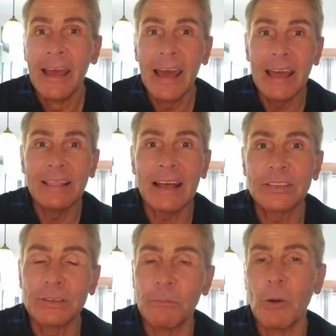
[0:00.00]
and
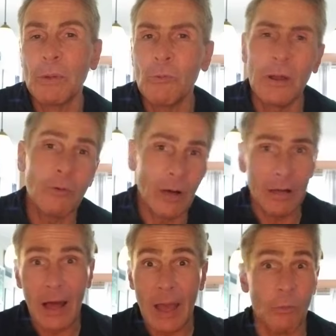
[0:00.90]
that's the moment when,
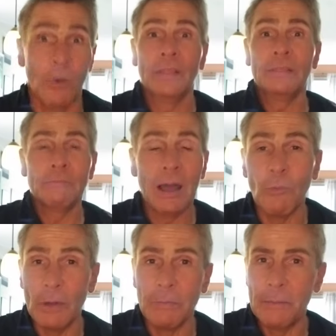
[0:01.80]
well, I won
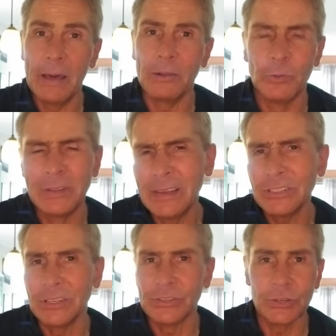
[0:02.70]
my battle with
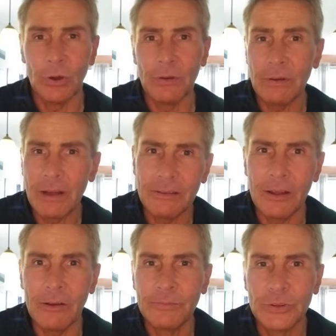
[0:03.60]
addiction, so you
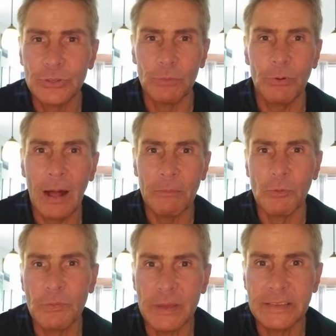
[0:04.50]
know, there's no
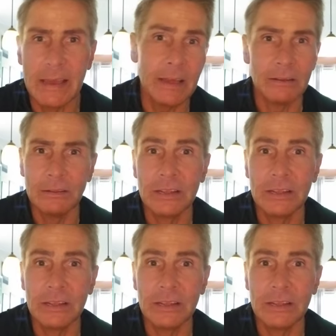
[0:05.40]
problem with me taking a